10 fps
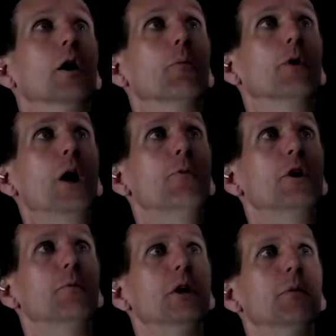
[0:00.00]
primary
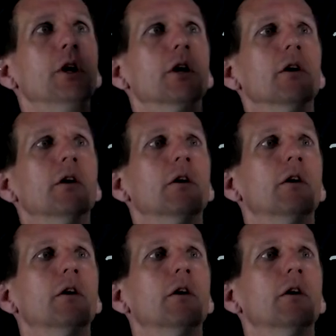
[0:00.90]
beam here,